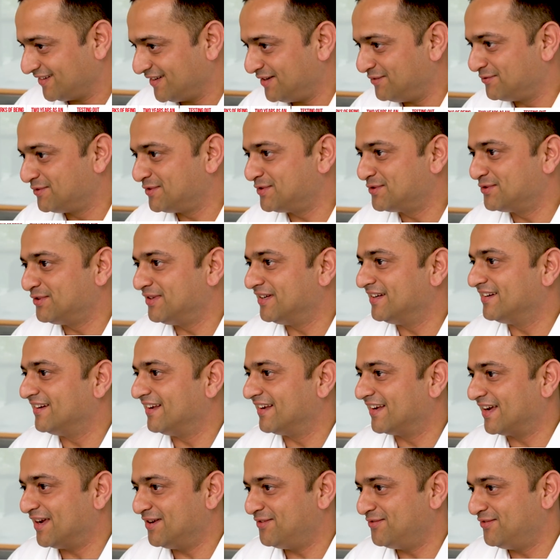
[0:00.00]
even today
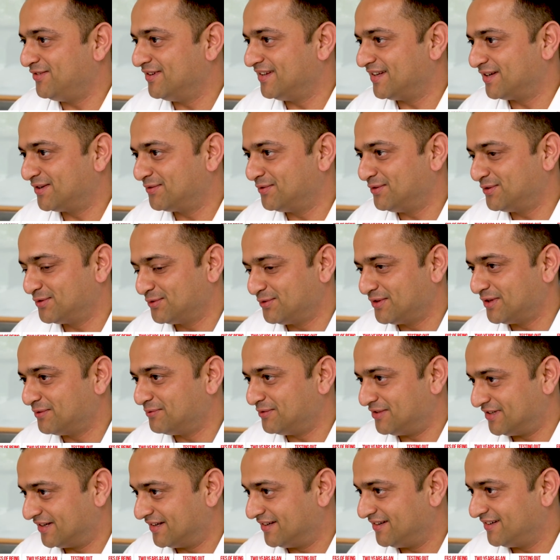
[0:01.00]
like I feel that we should
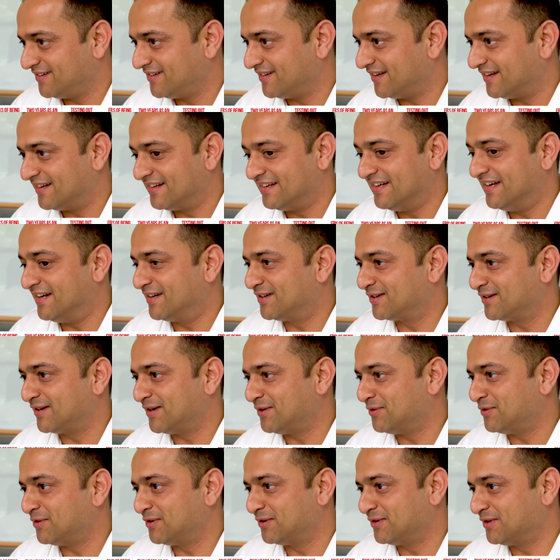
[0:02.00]
have done it and later
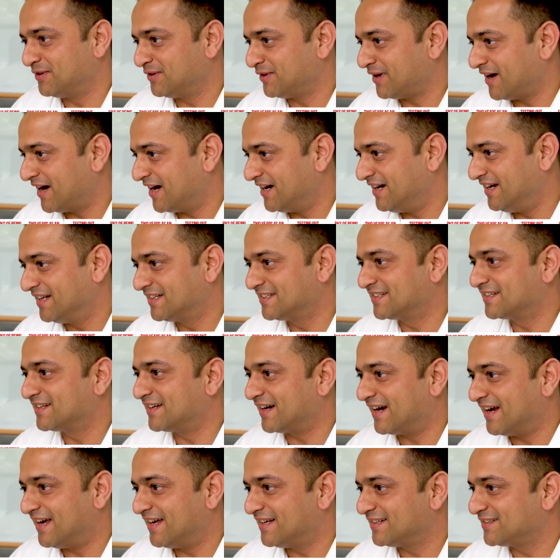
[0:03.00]
our the hard disk
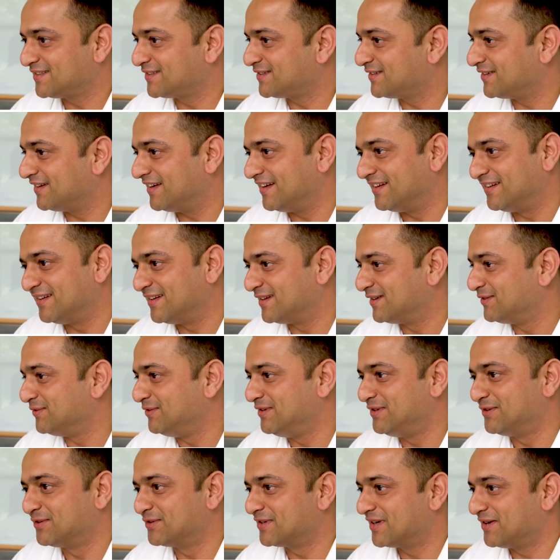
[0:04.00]
crashed and then we
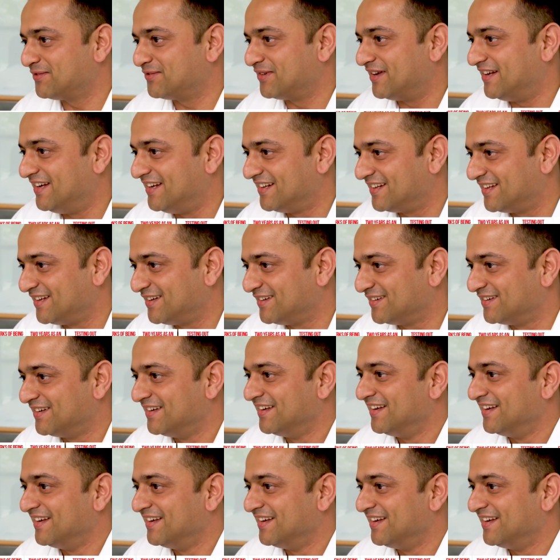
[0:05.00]
don't have anything